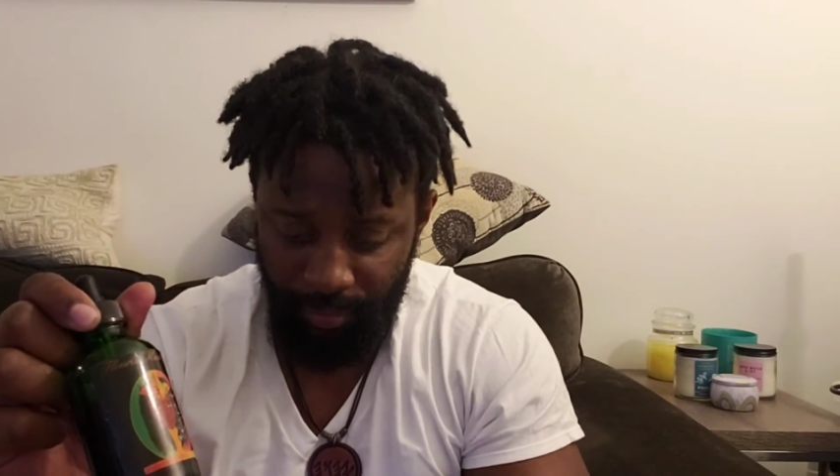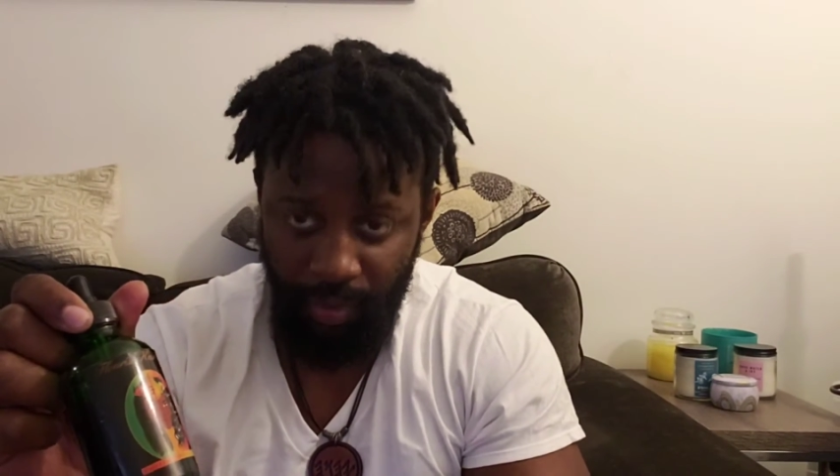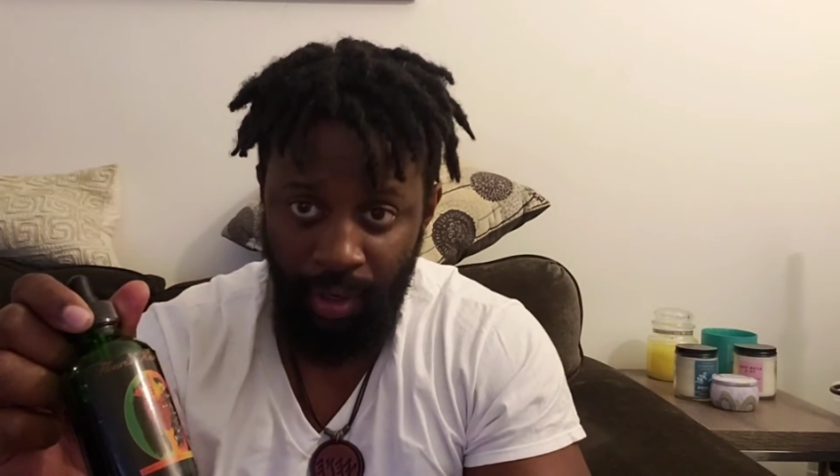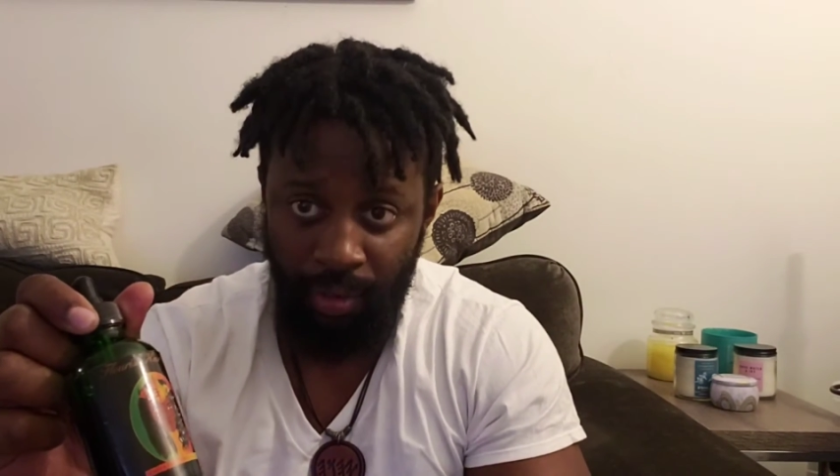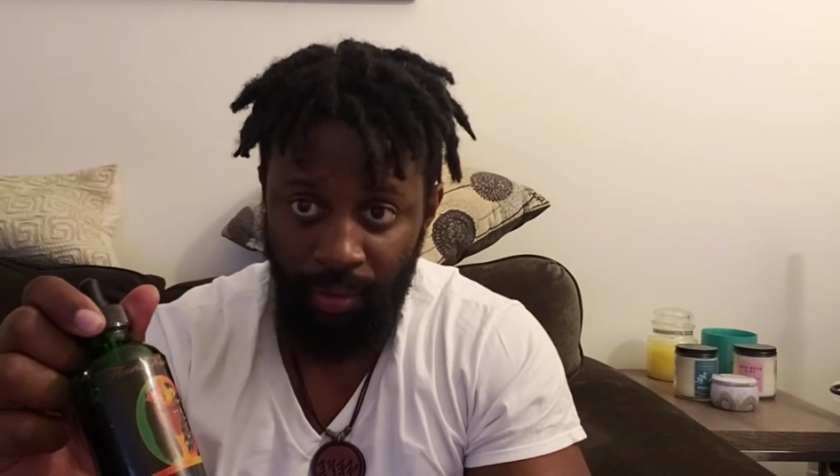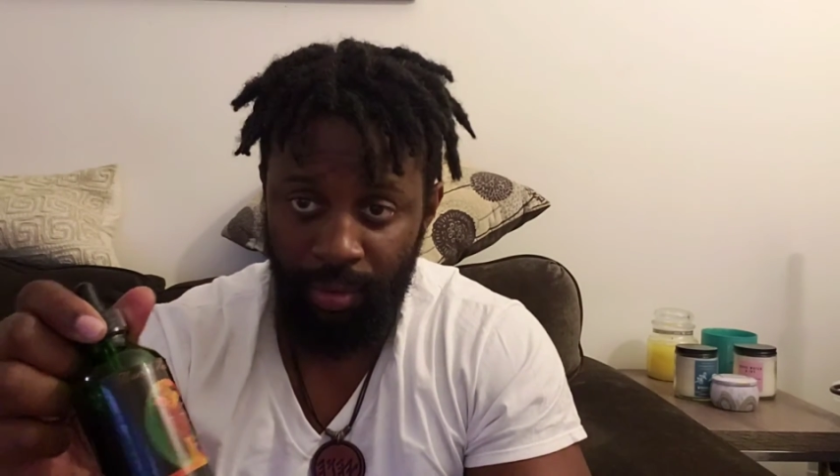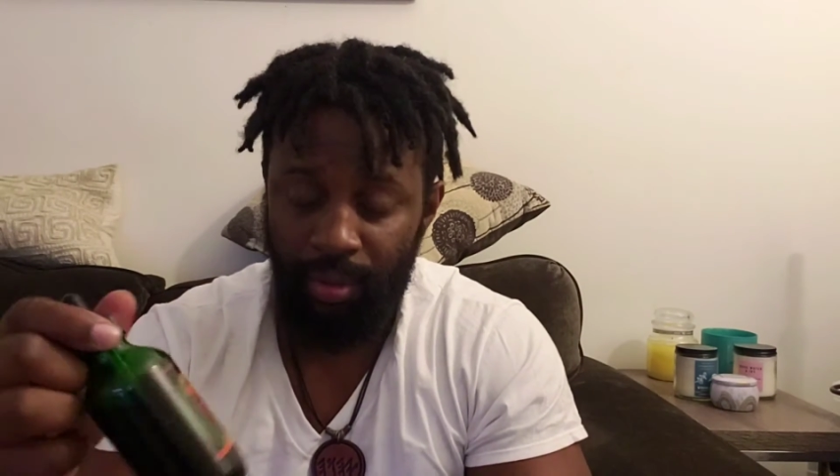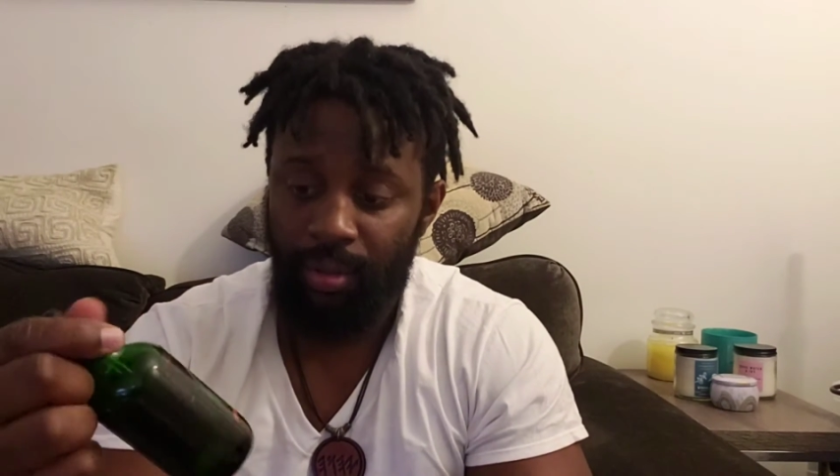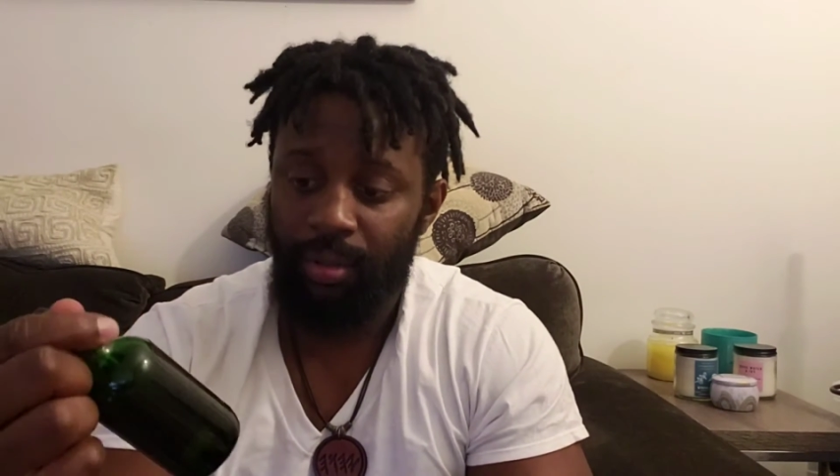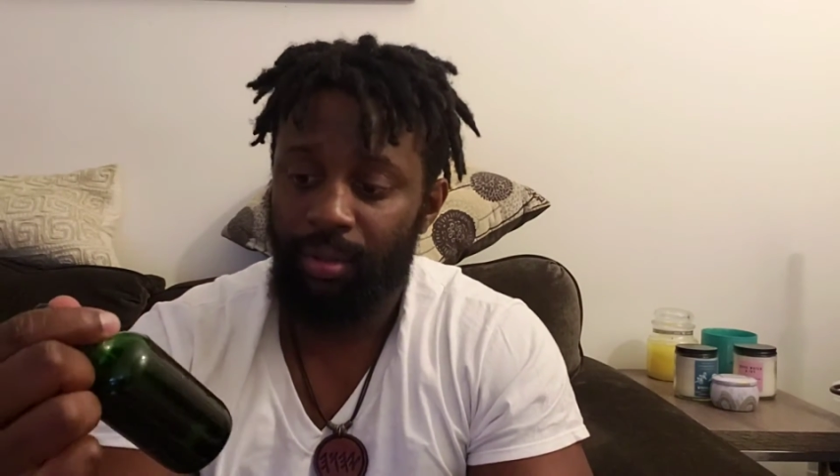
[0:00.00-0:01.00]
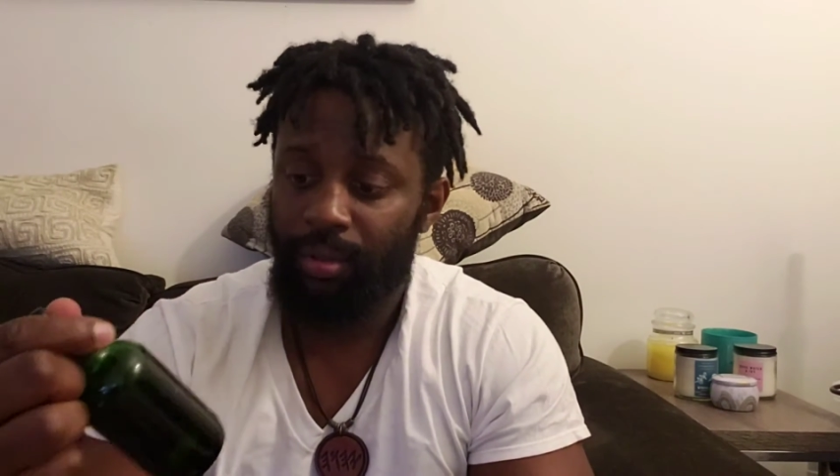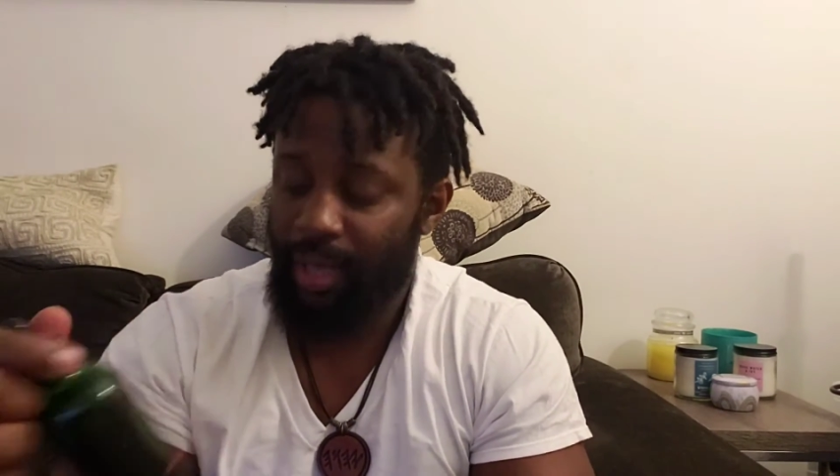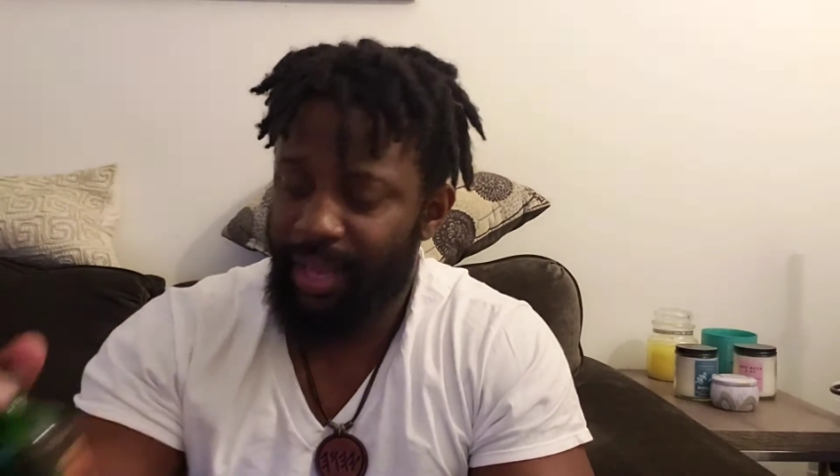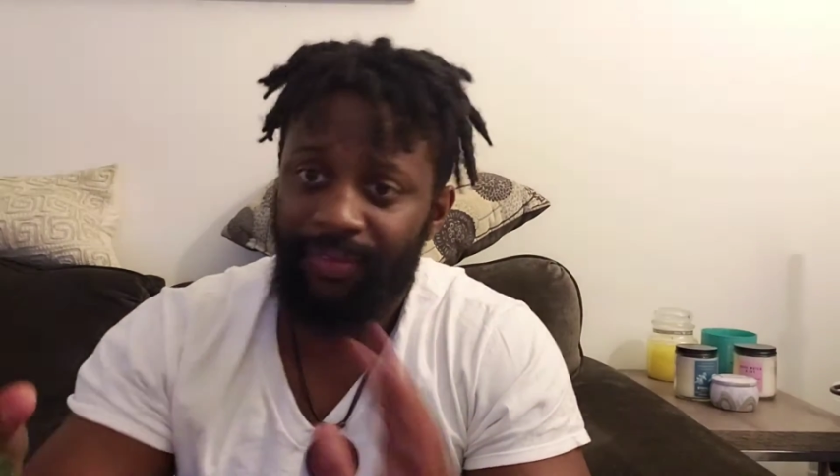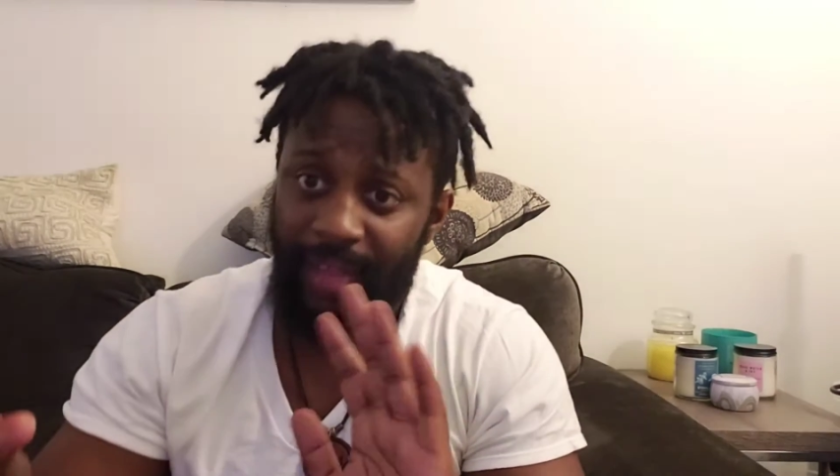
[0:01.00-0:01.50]
You know,
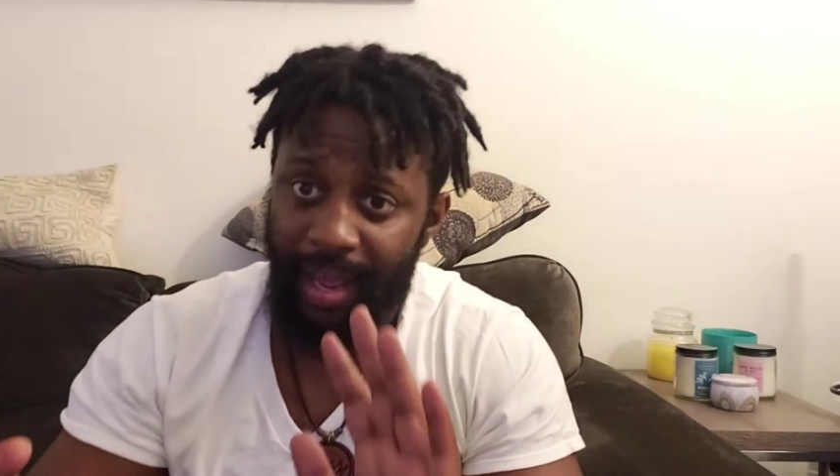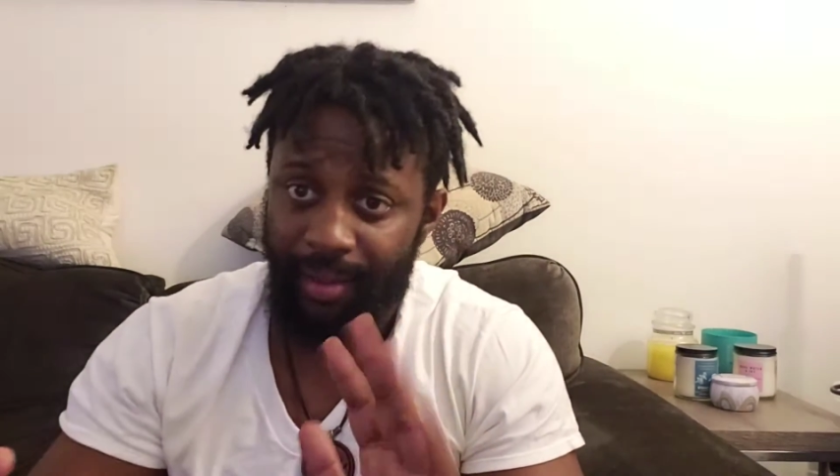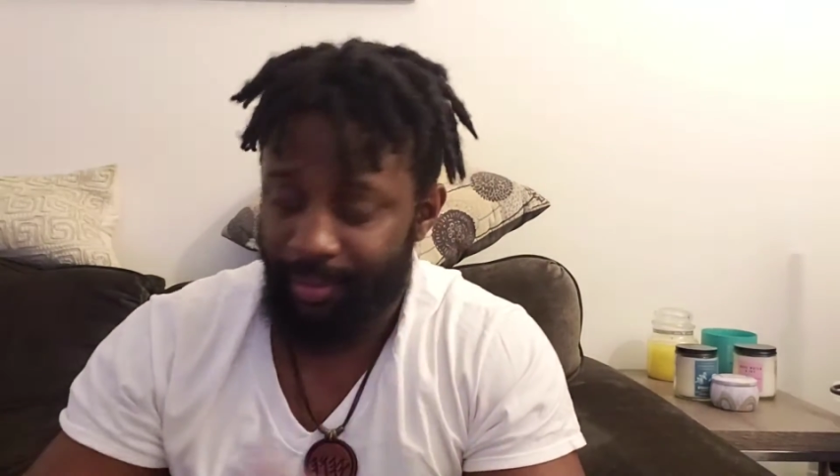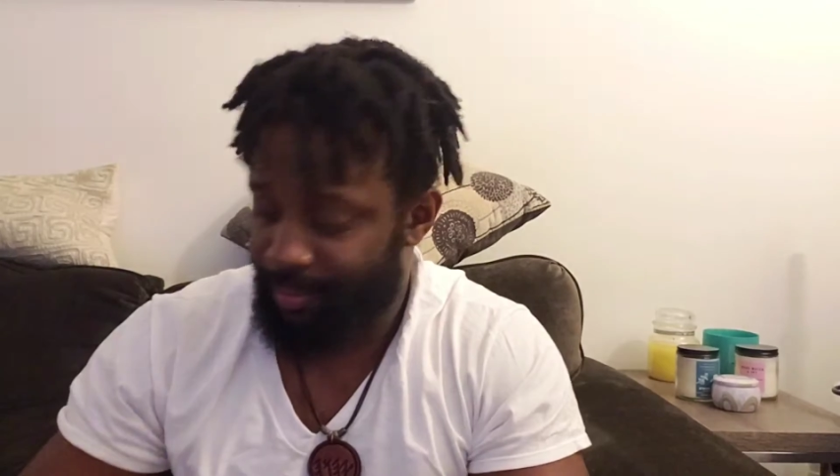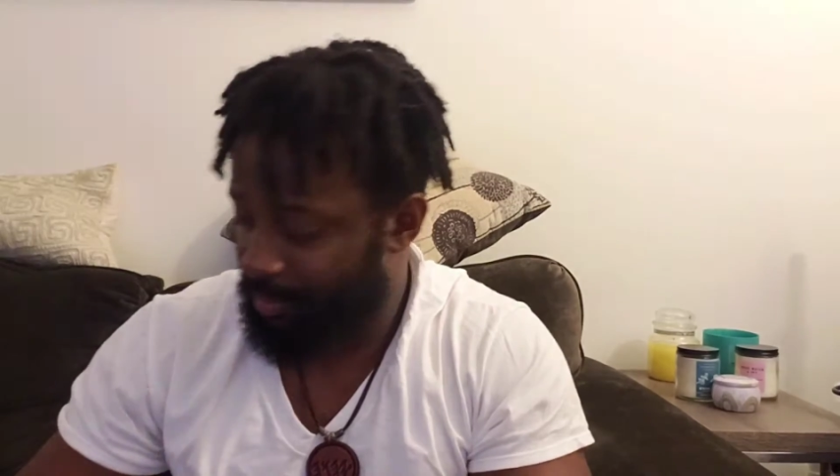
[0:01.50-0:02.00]
if that.